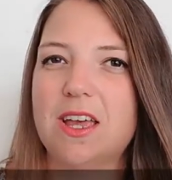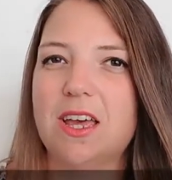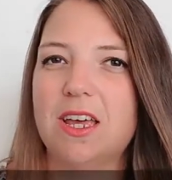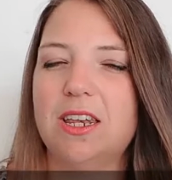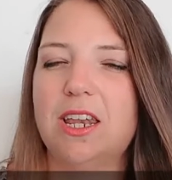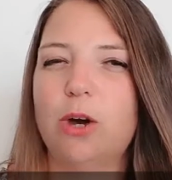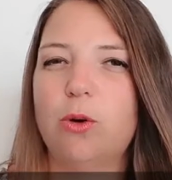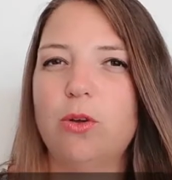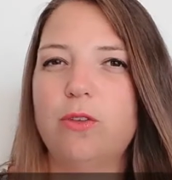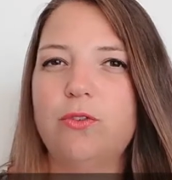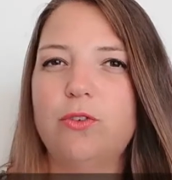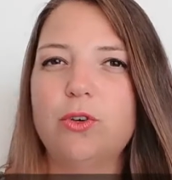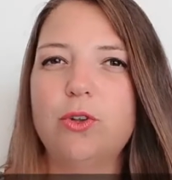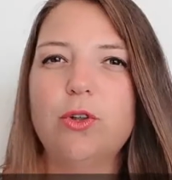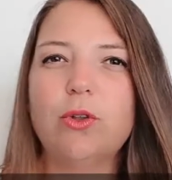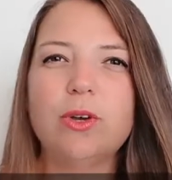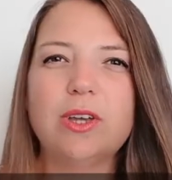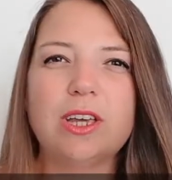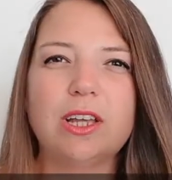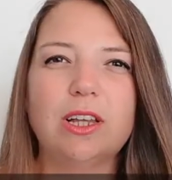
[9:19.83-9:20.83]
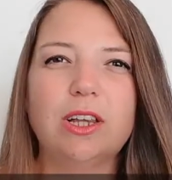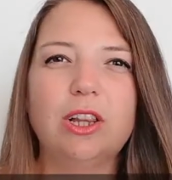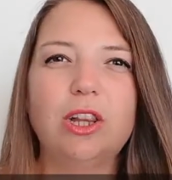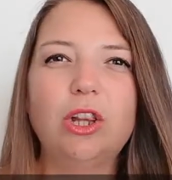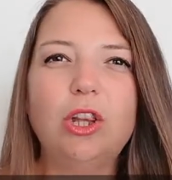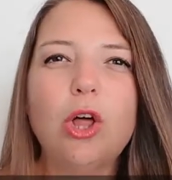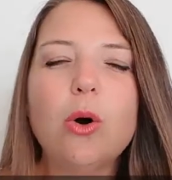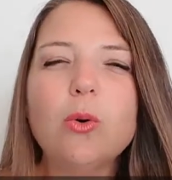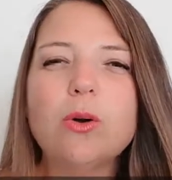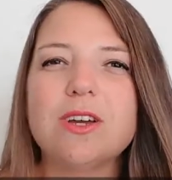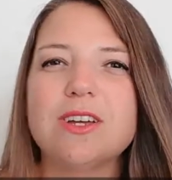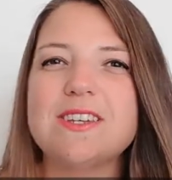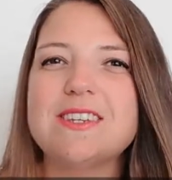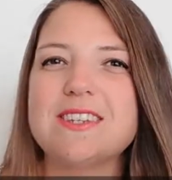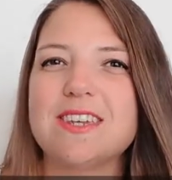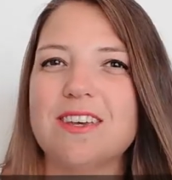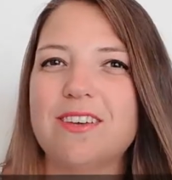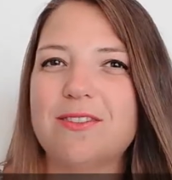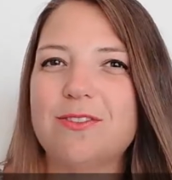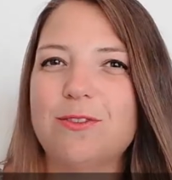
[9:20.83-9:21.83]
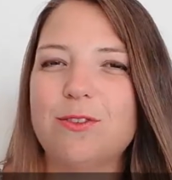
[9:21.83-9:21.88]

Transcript: Now, if you look at locative,